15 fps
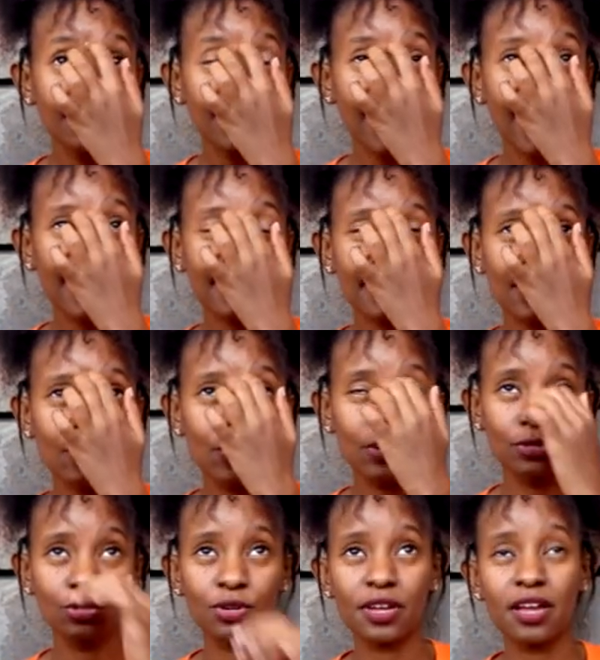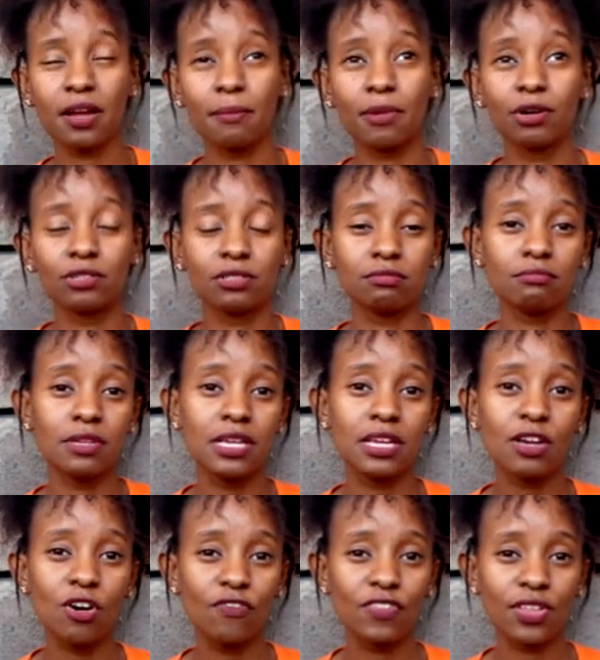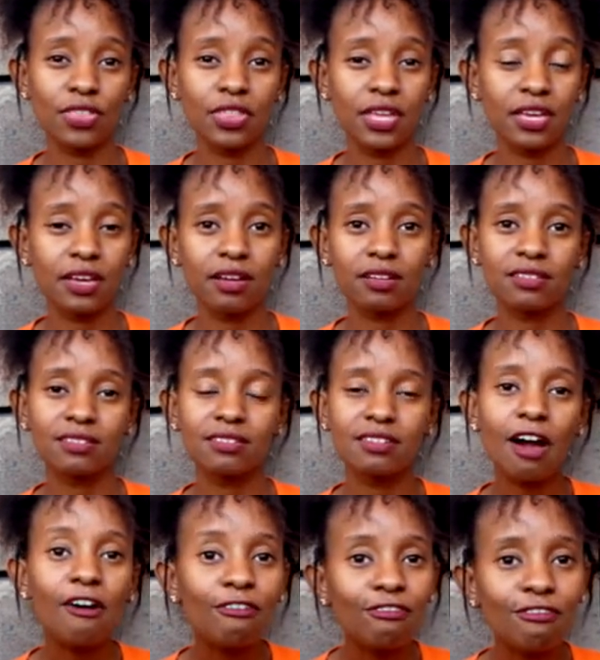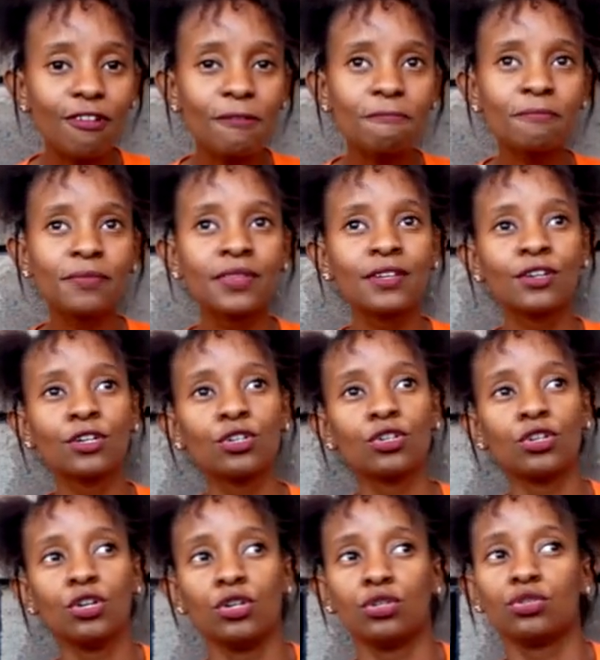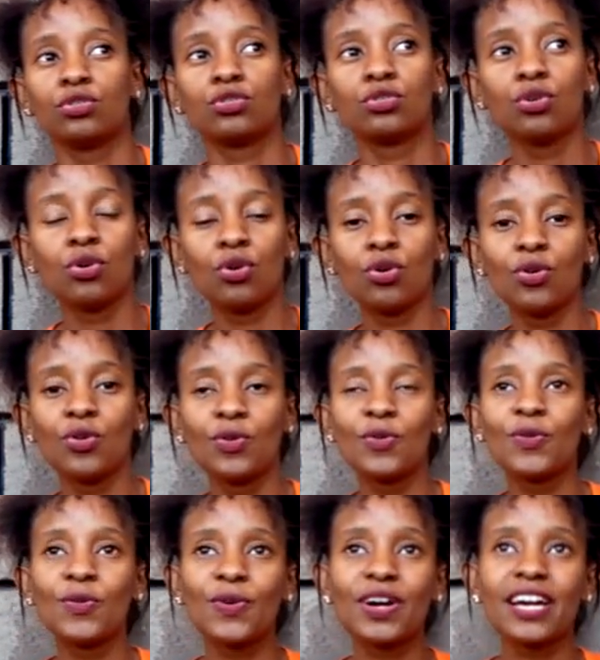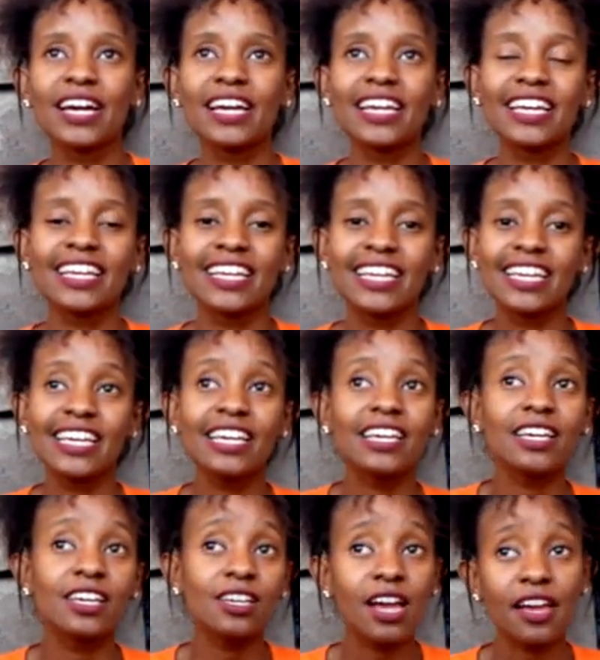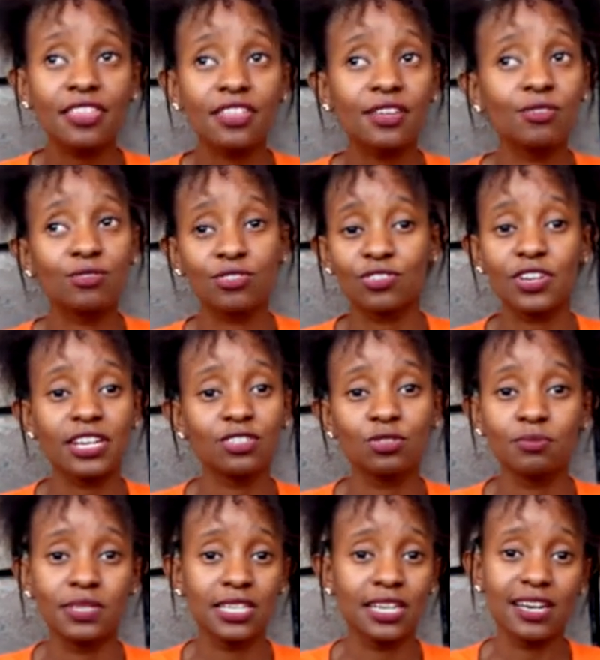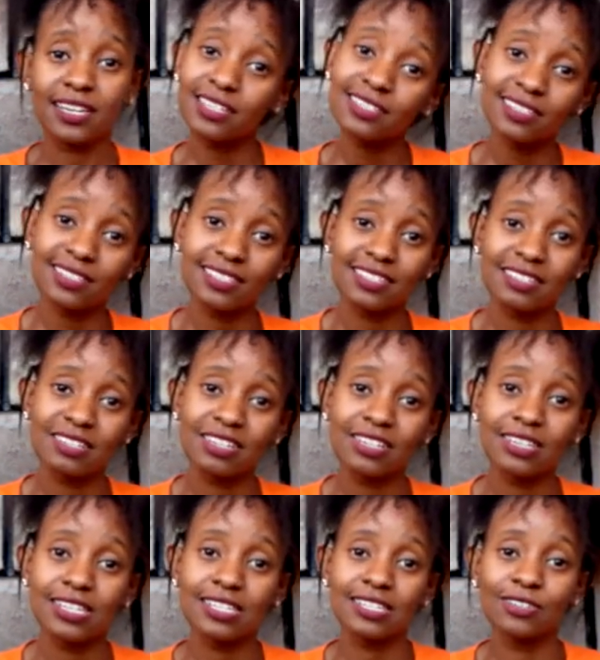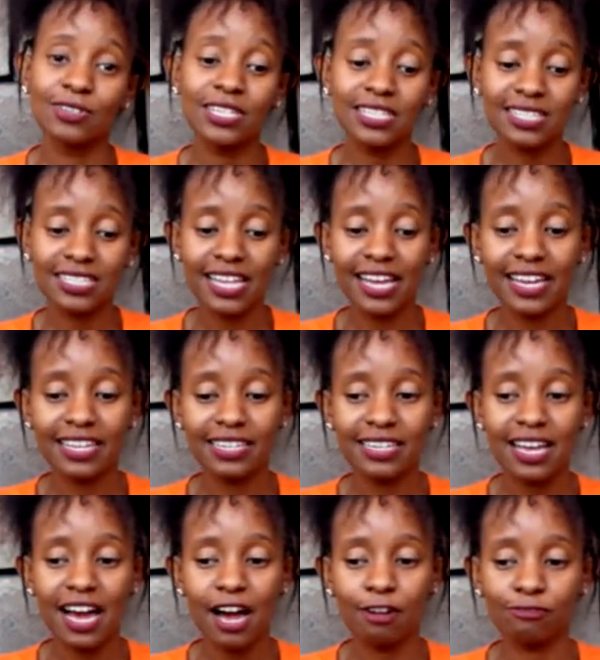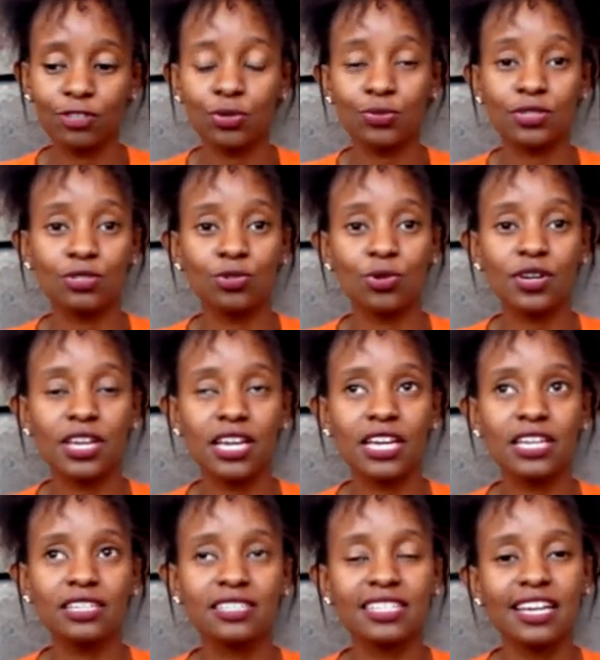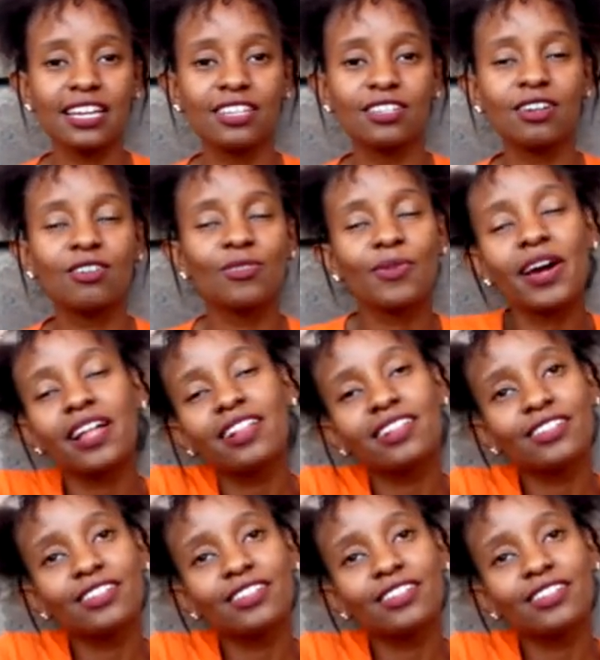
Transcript: I think we were talking about me overthinking stuff. So I think he was trying to be nice. So he said, after we were talking, he said, well,